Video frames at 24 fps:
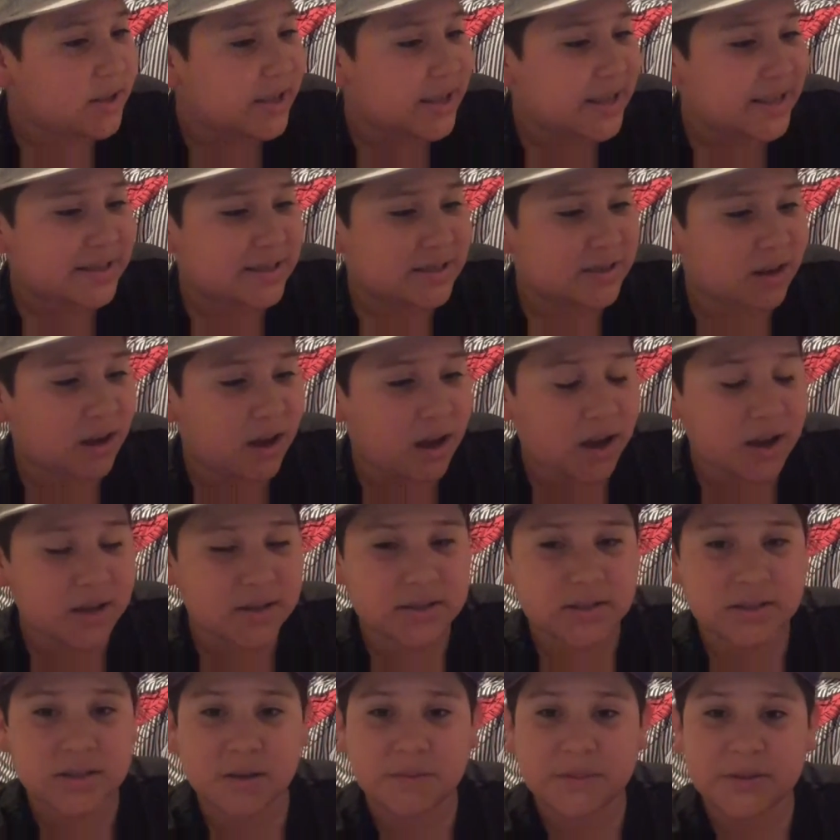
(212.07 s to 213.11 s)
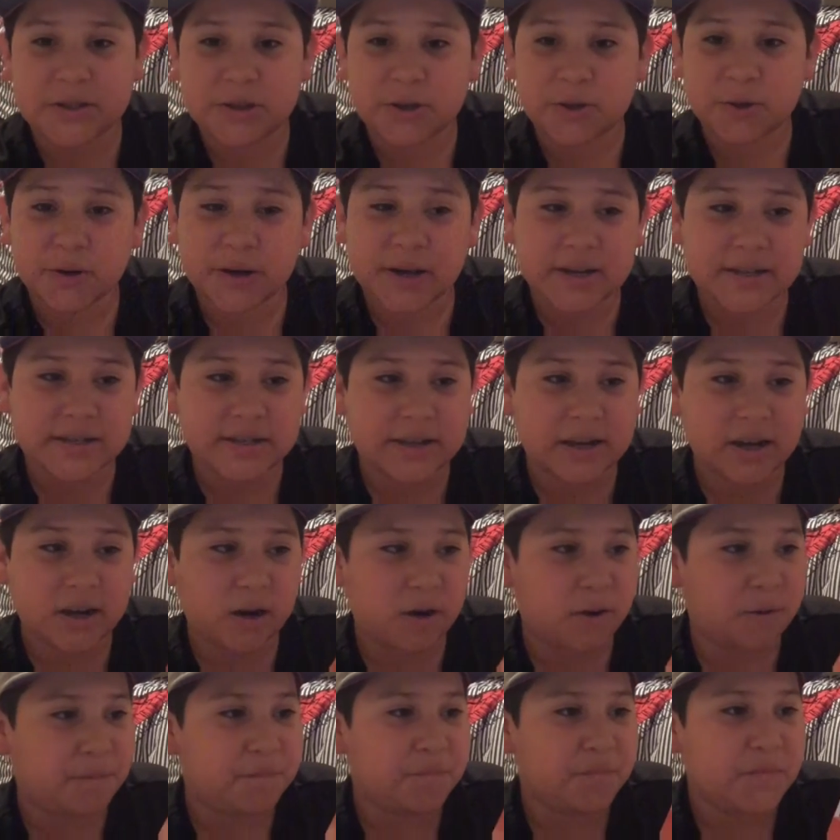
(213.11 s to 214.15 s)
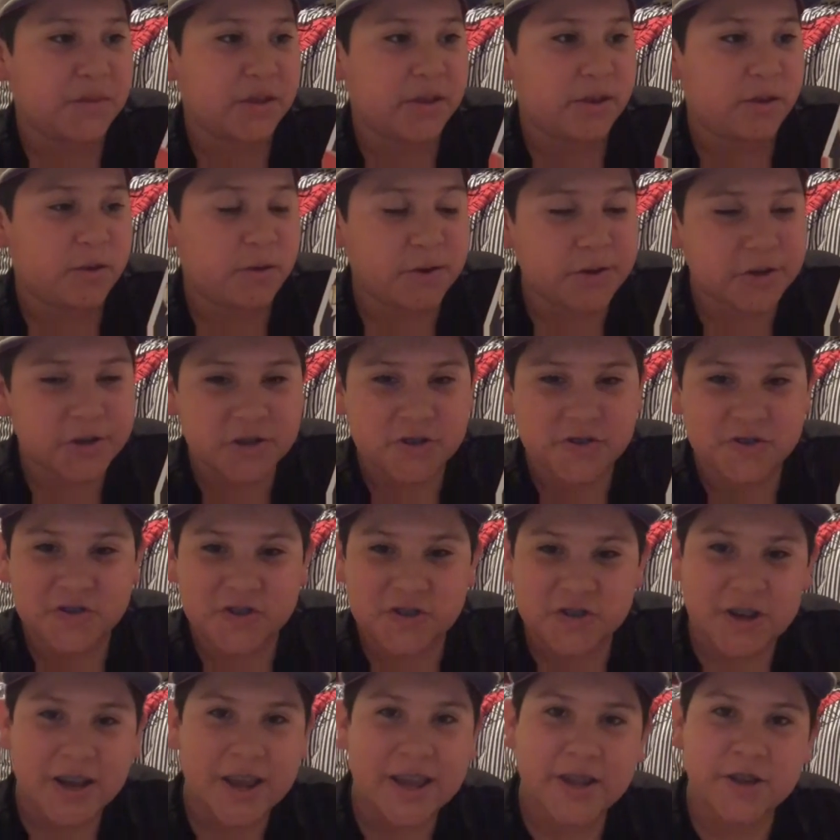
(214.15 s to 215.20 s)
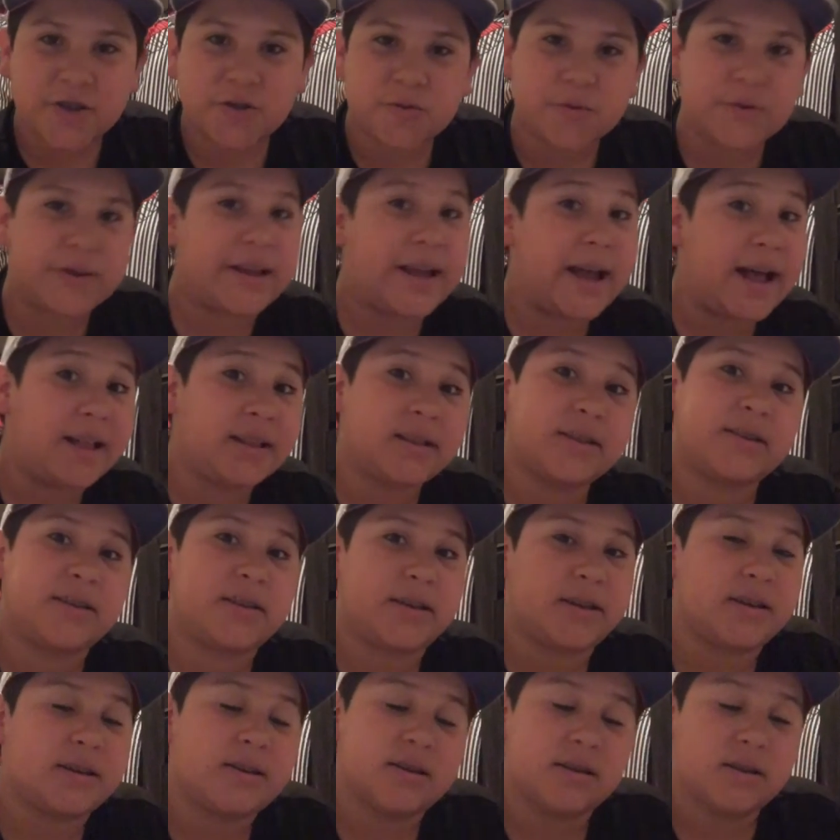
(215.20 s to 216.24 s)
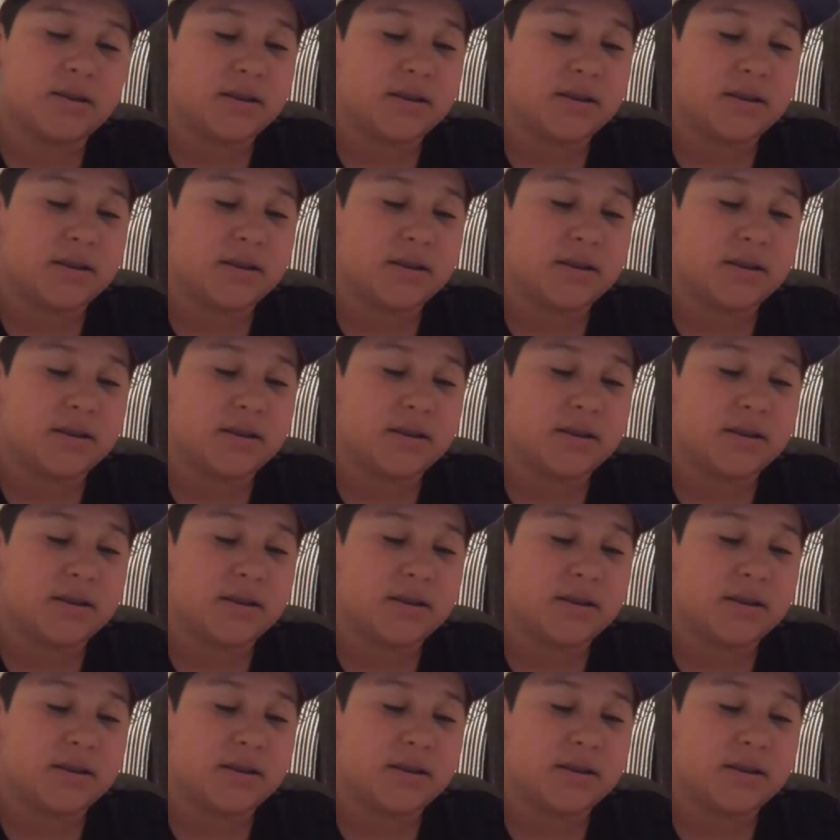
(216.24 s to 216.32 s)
It's awesome. It's crazy how you could just change reality.